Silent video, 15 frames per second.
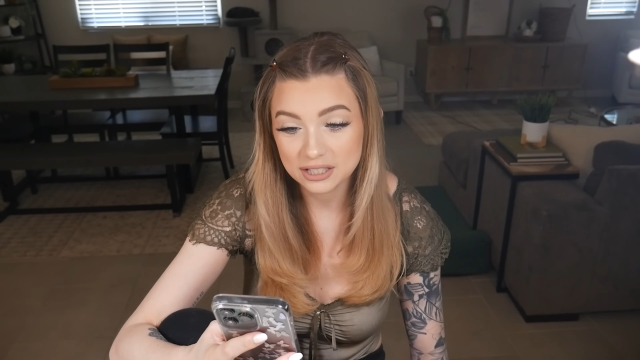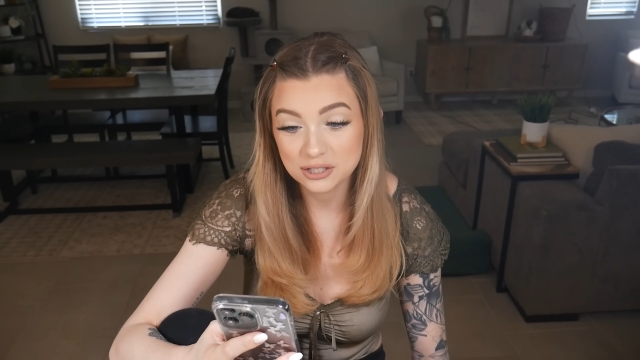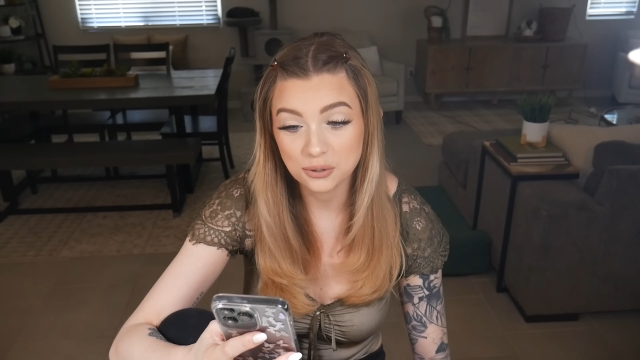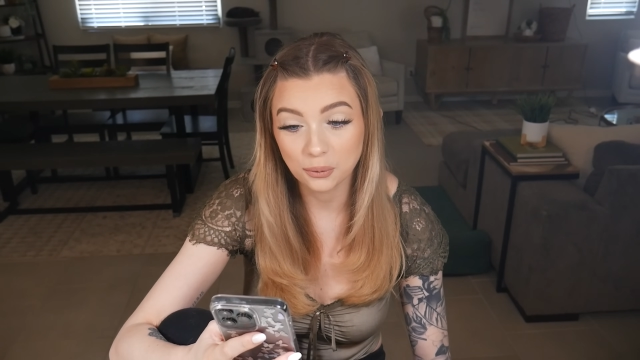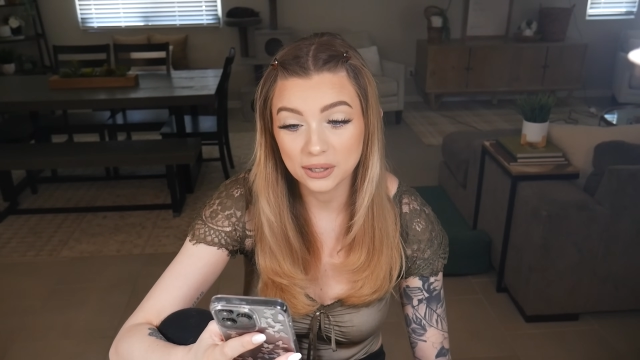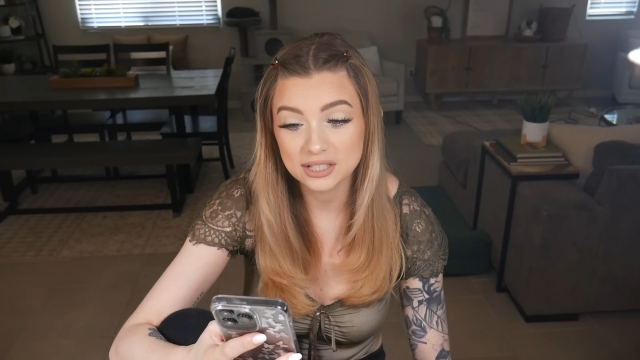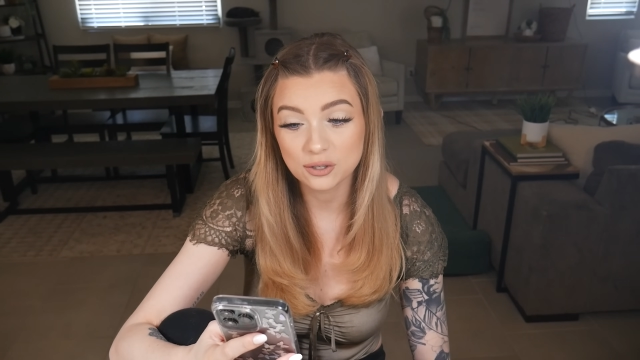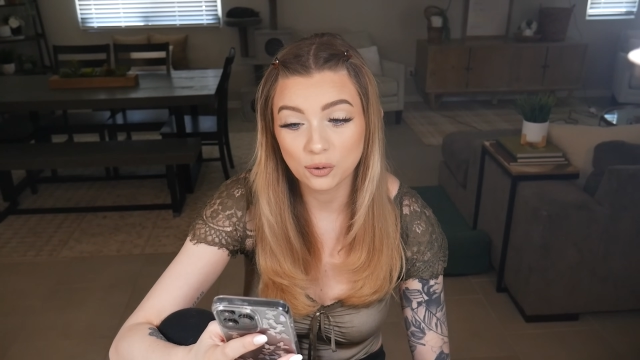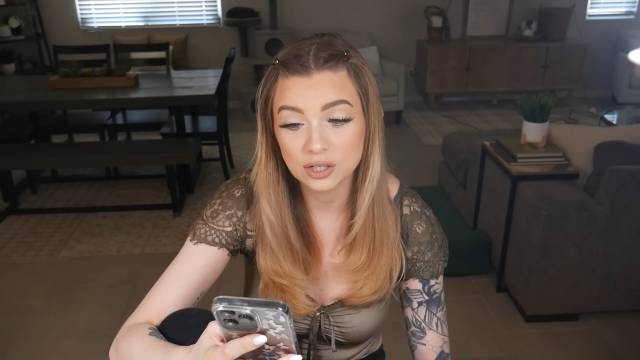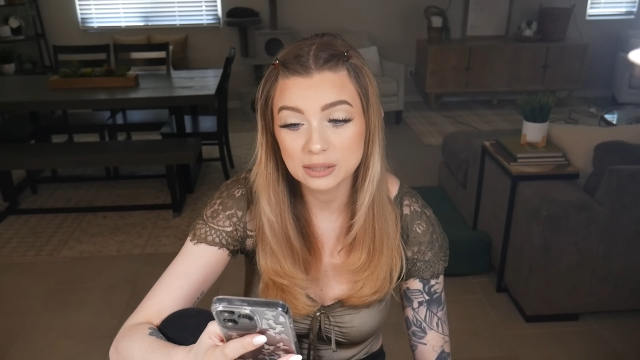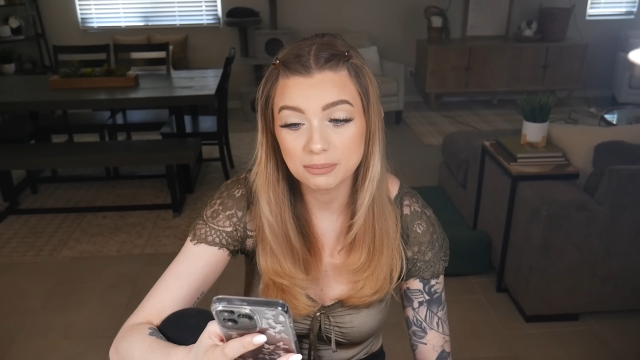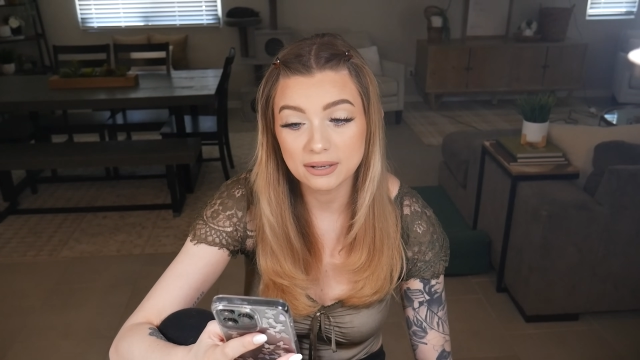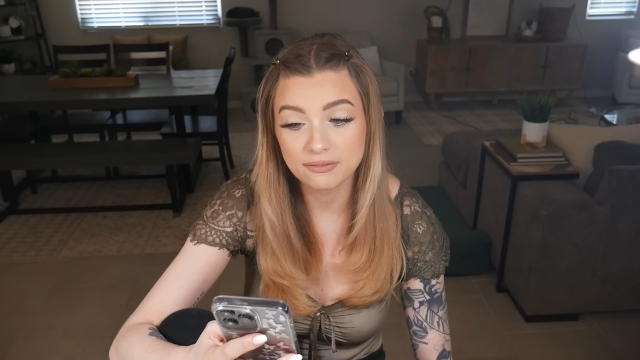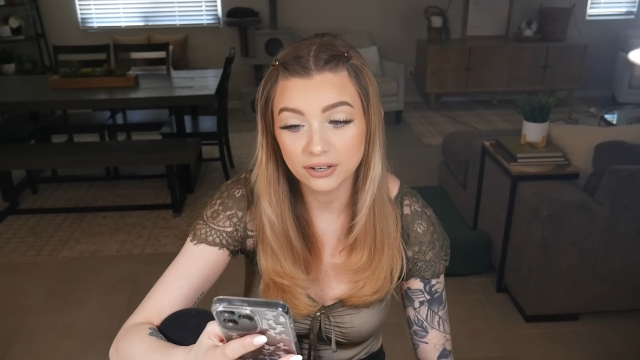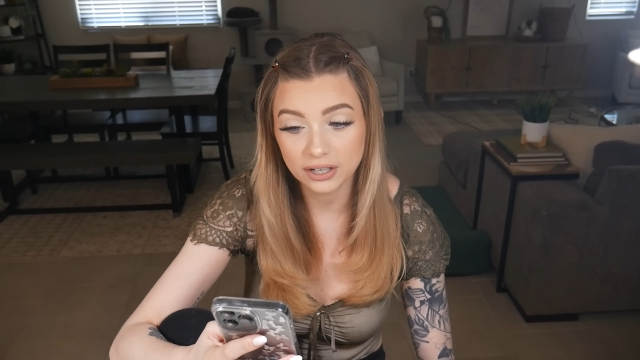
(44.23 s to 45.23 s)
This story is going
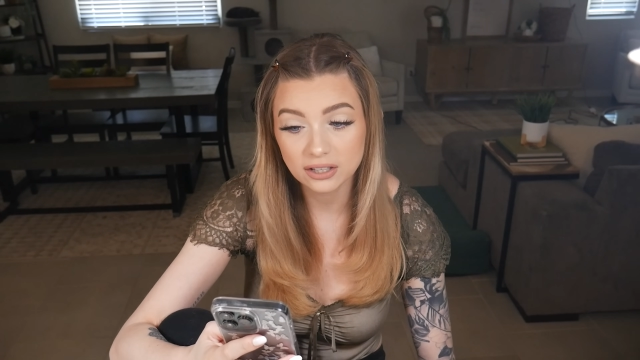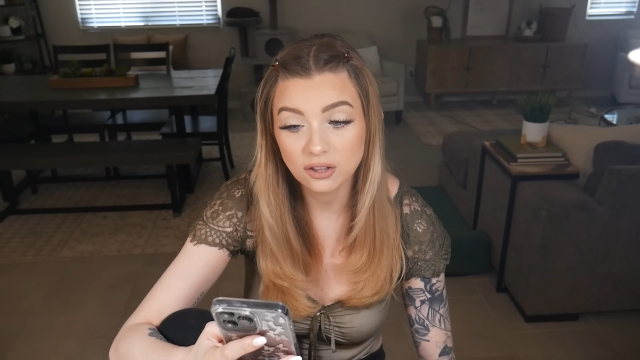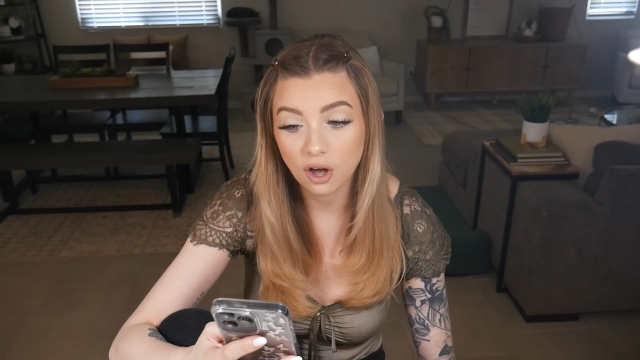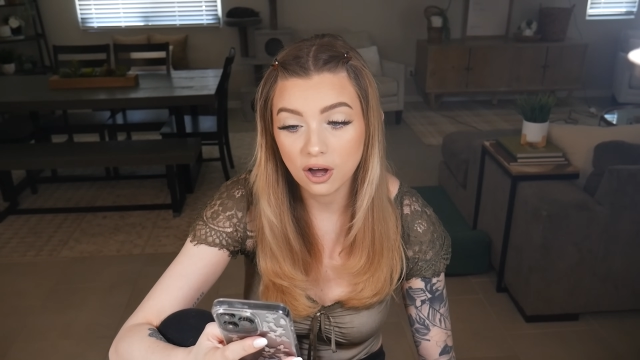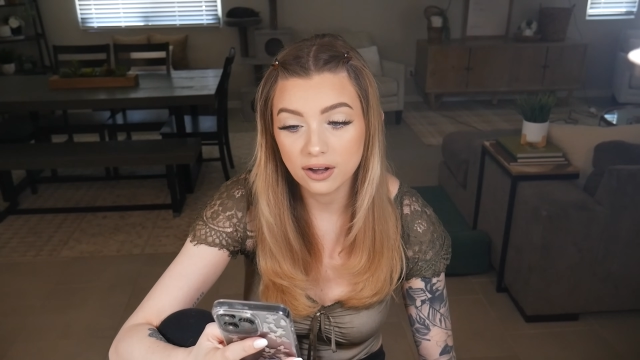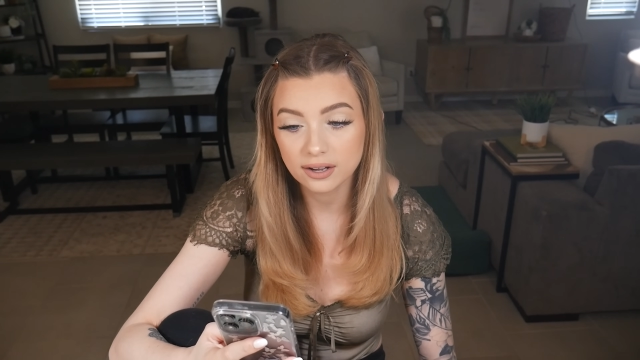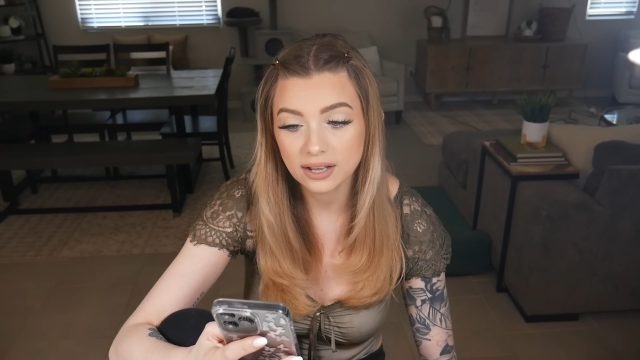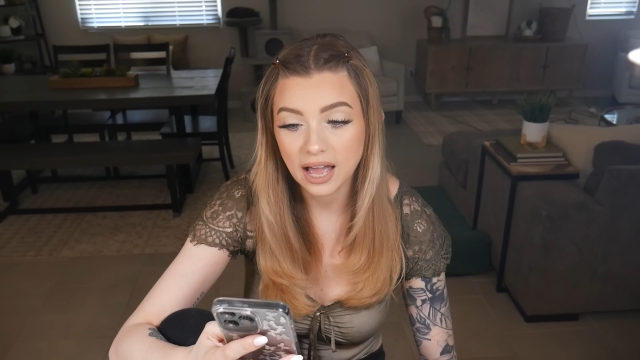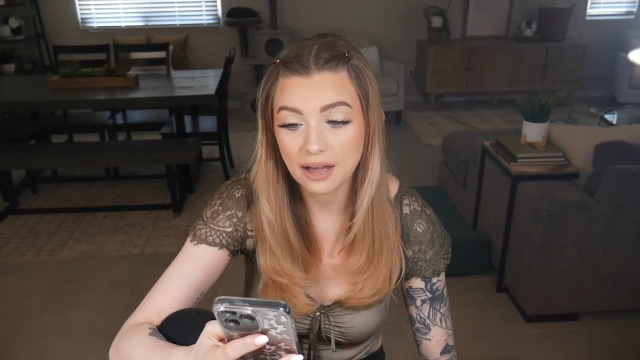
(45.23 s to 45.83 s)
to be very long,